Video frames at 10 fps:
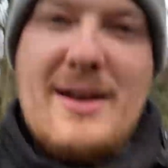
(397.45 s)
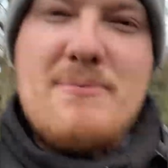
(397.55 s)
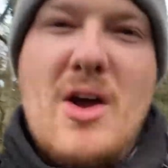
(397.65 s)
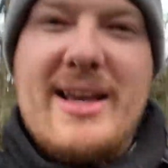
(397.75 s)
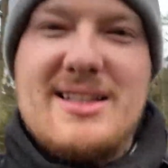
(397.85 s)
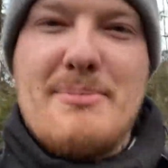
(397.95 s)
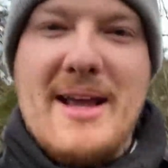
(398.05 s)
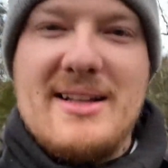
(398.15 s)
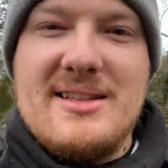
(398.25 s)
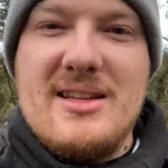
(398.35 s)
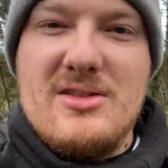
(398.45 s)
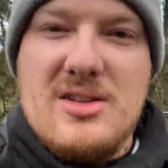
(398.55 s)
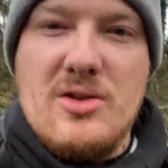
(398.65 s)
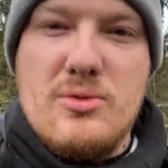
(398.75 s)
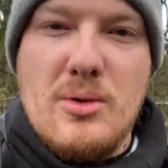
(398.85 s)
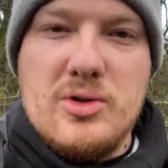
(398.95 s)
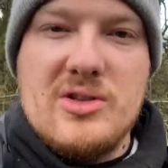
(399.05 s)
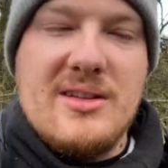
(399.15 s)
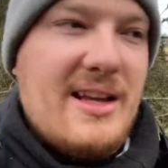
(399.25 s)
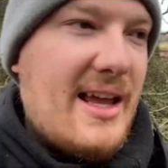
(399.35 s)
I'm not expecting too much
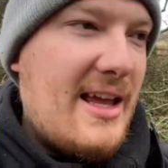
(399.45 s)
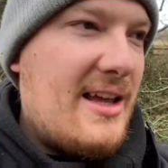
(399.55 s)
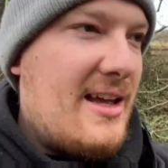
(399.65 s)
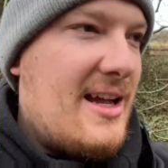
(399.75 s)
today,